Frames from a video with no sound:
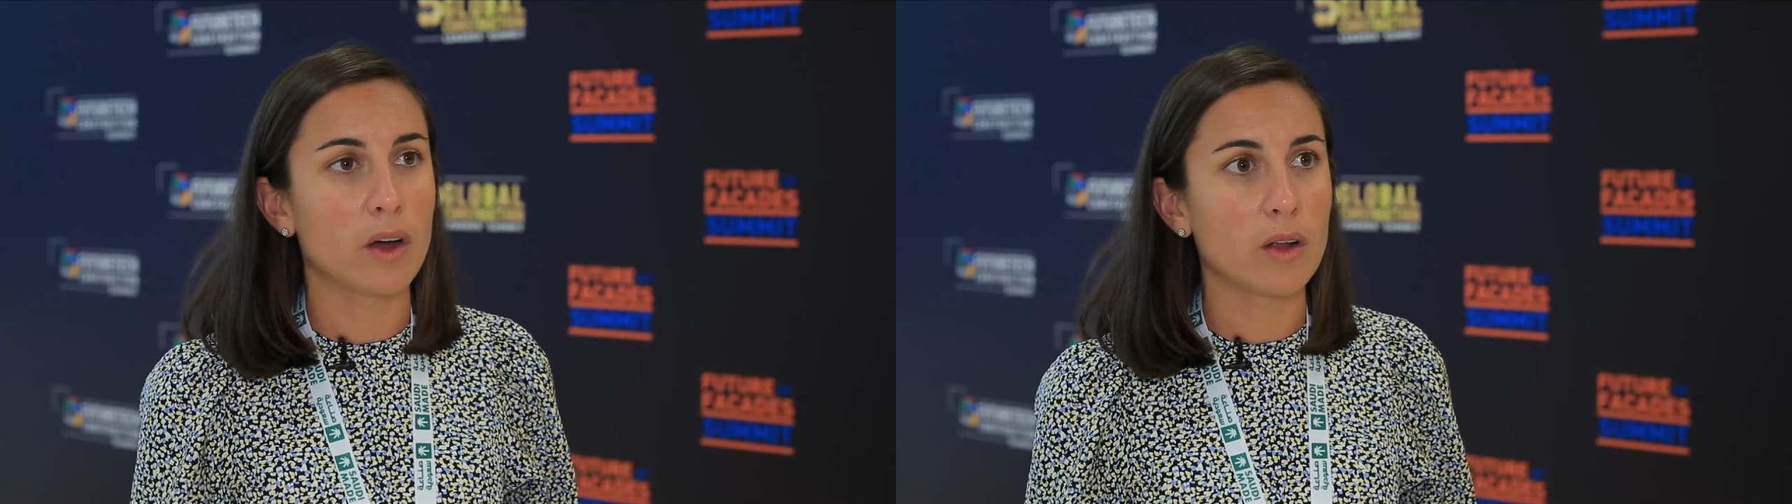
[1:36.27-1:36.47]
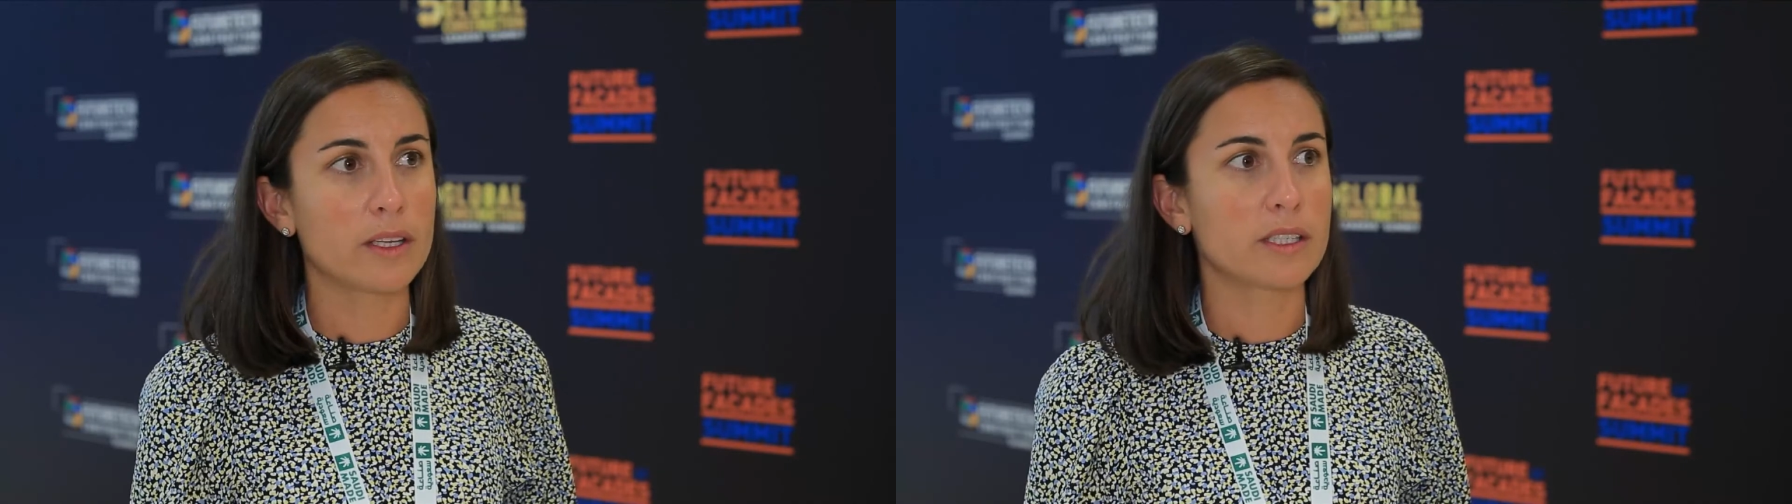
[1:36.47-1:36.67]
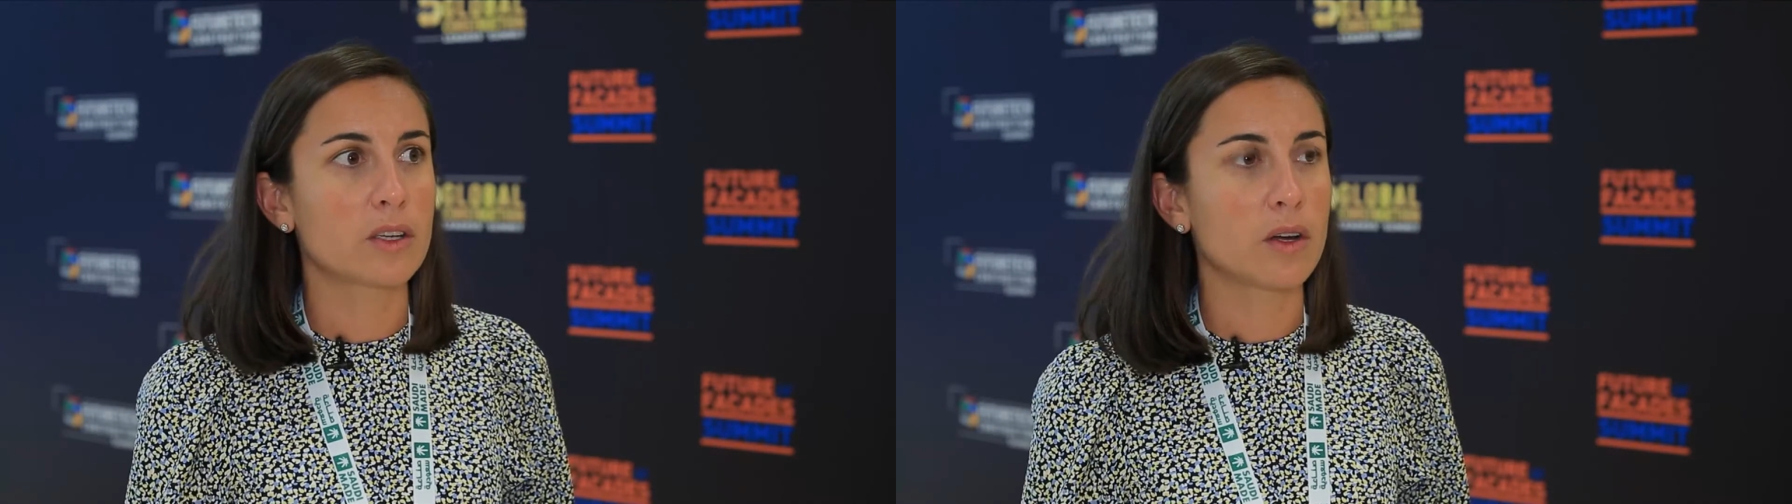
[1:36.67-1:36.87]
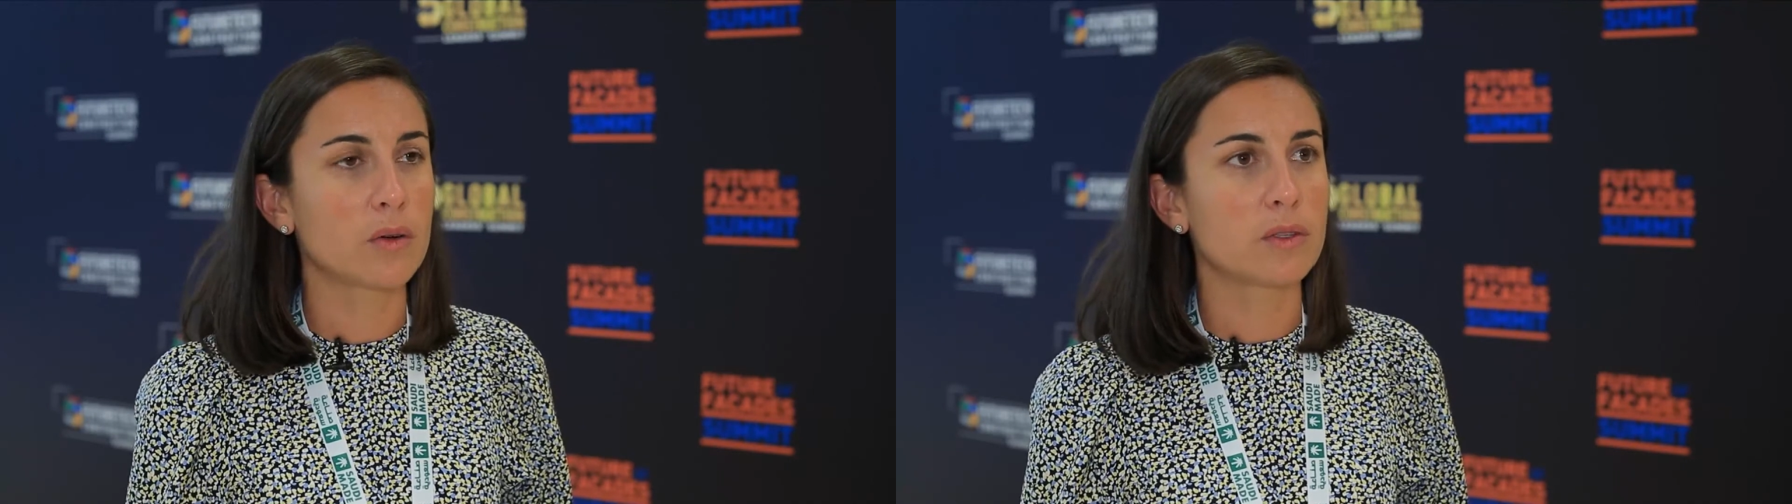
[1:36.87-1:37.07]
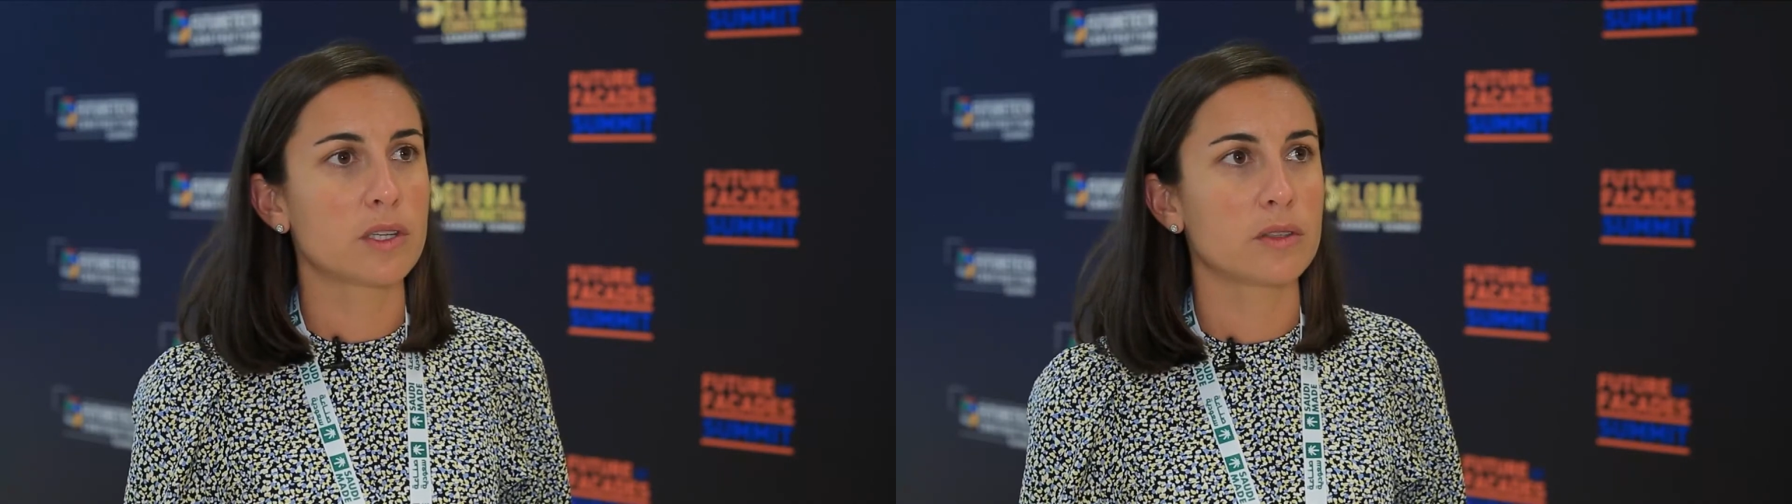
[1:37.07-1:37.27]
all these
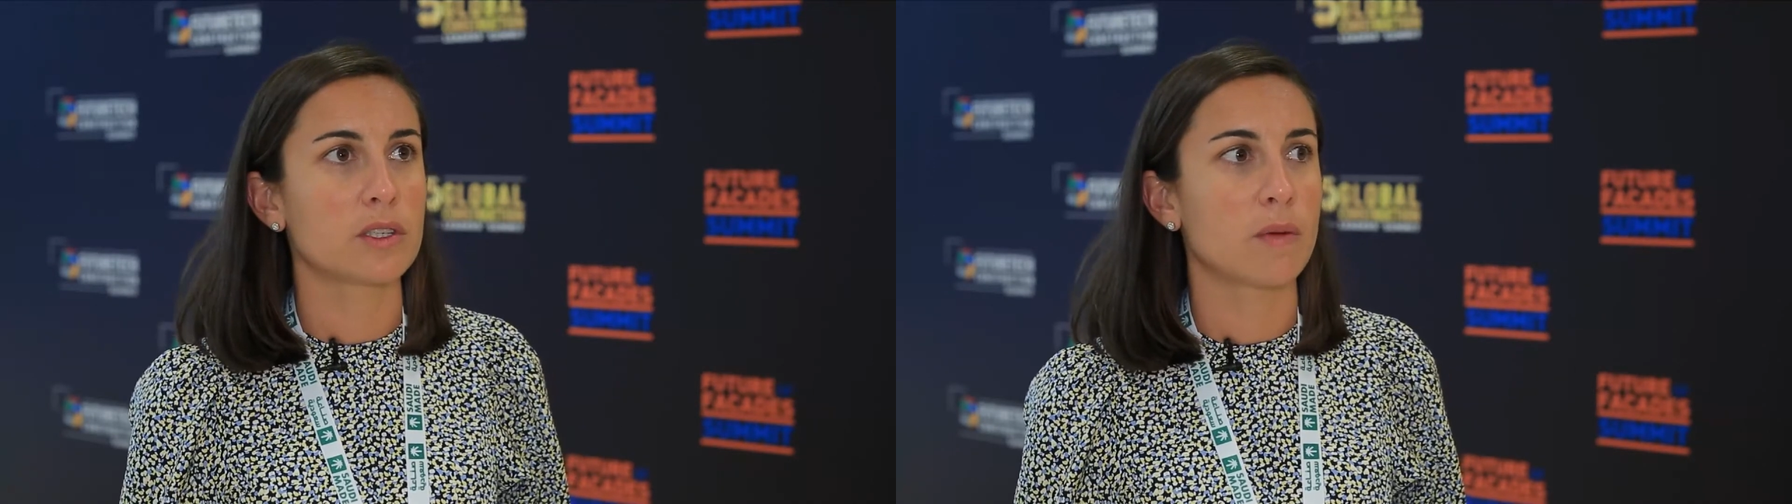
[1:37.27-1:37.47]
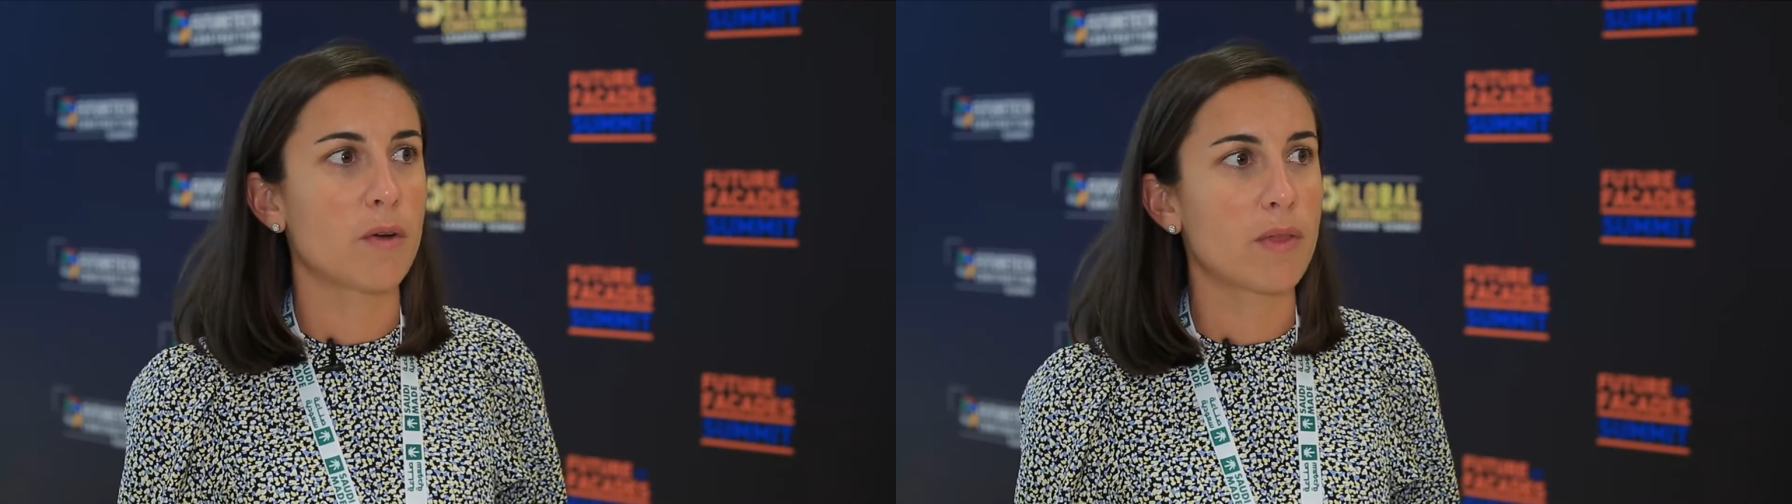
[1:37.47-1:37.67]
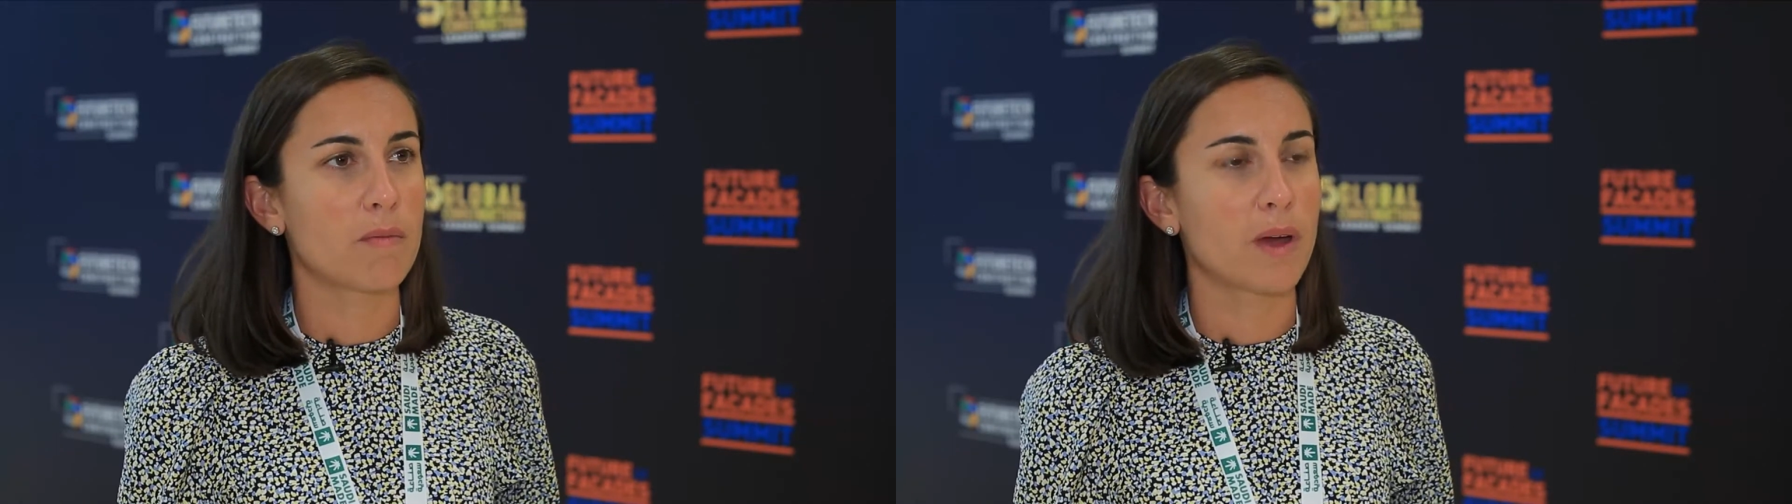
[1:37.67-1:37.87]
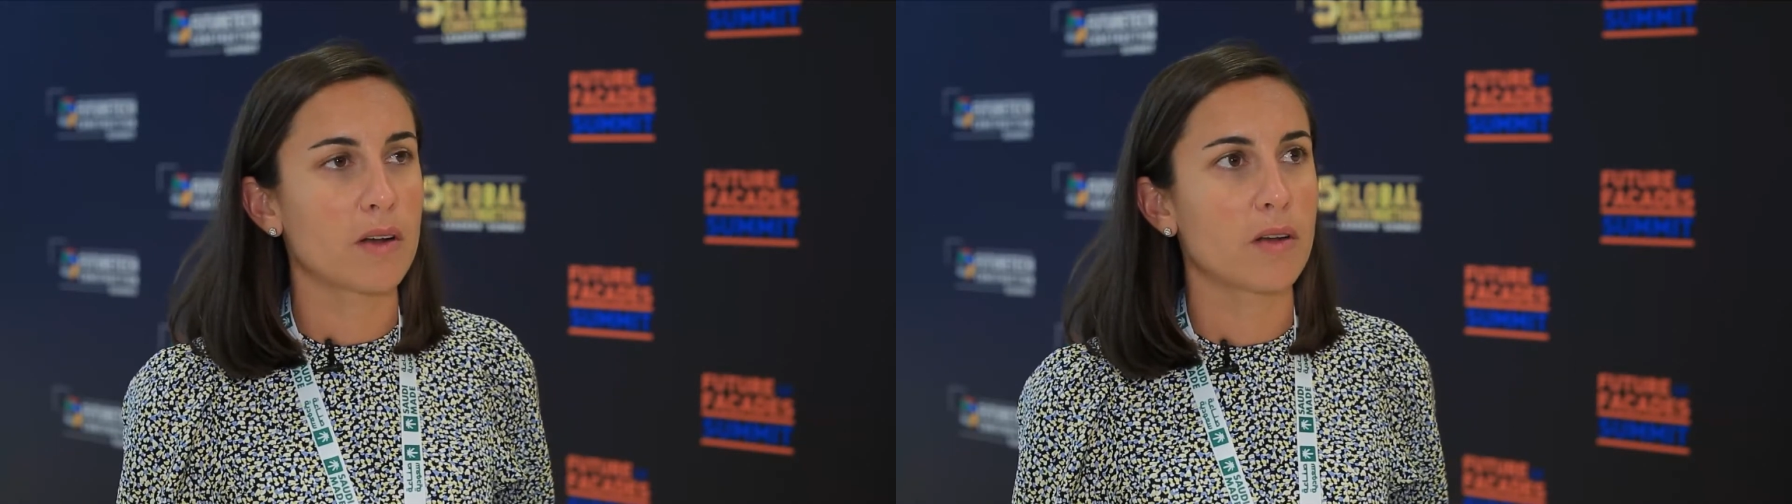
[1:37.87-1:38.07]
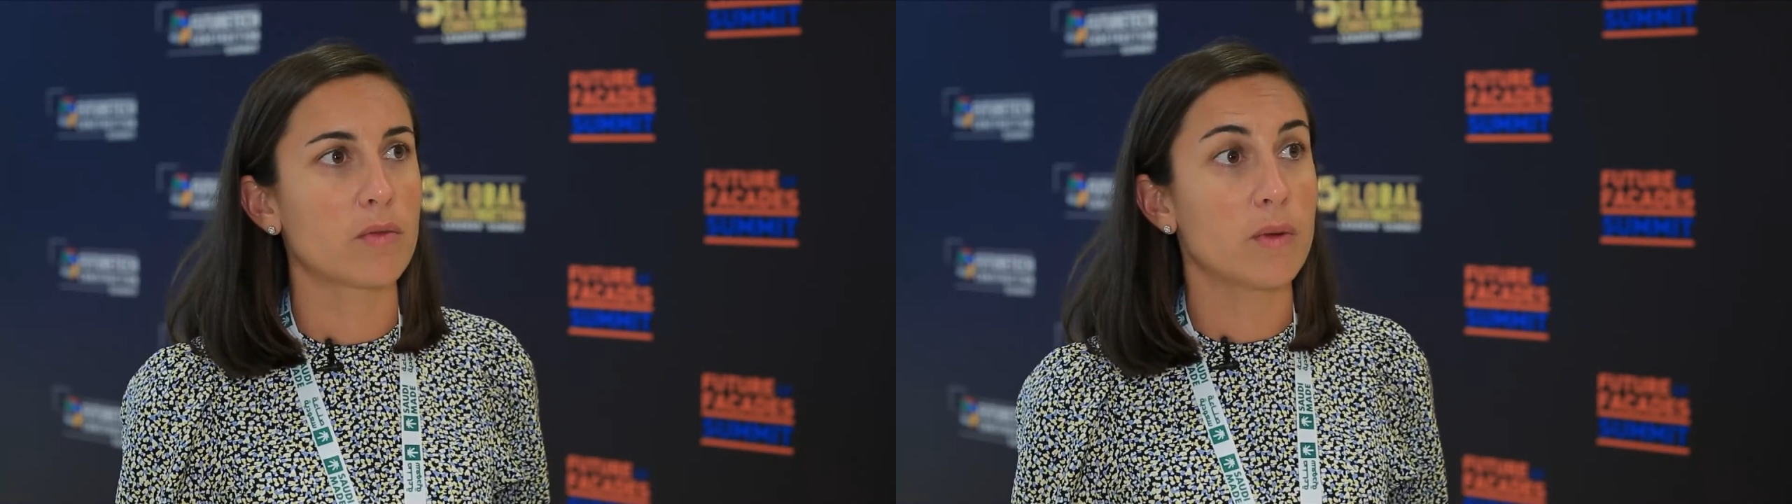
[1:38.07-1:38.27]
codes and some of them are not